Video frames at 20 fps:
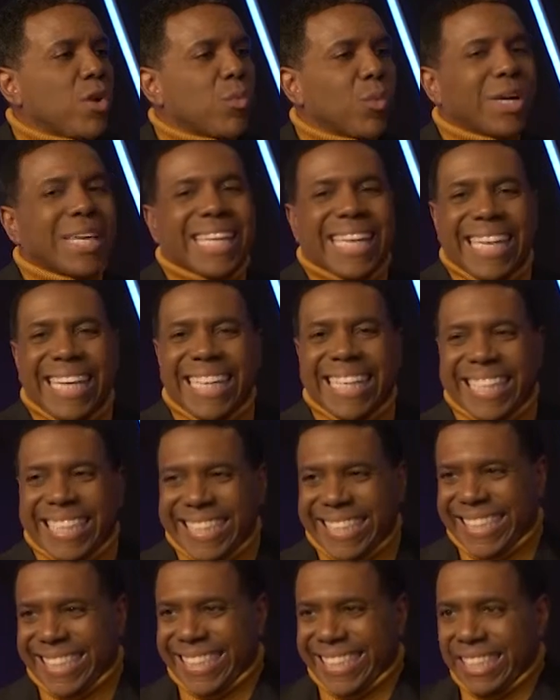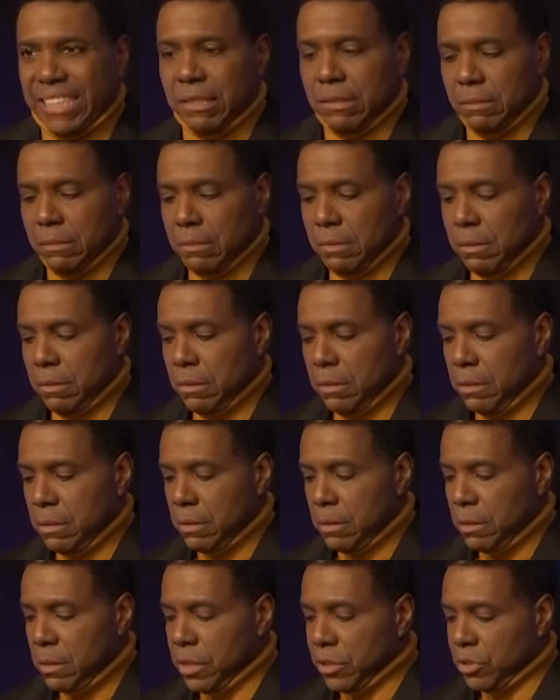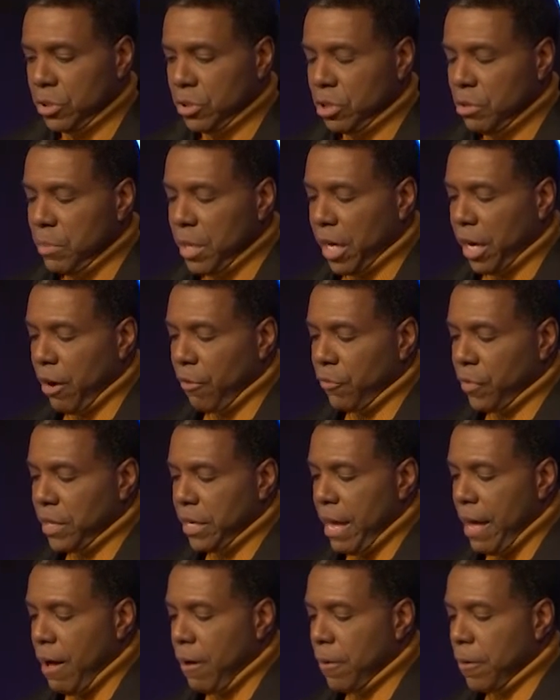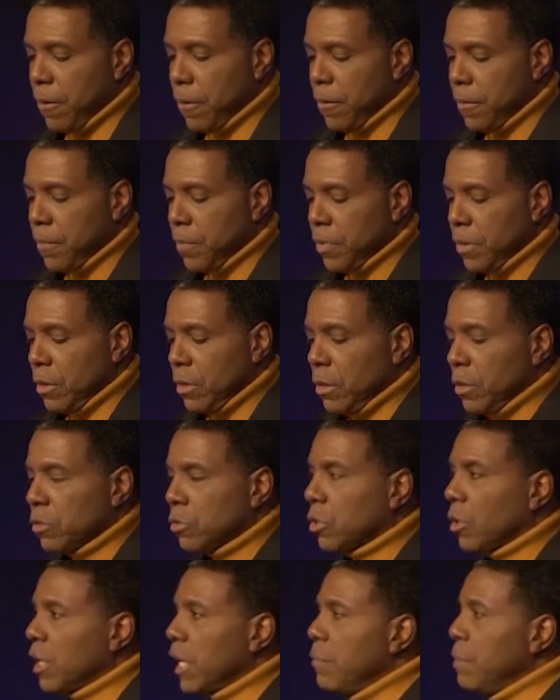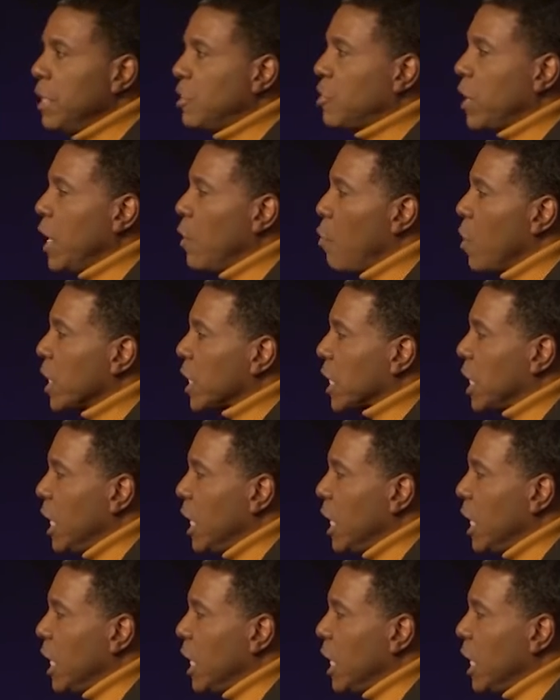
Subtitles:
it really is. Listen to me carefully now. So let me take what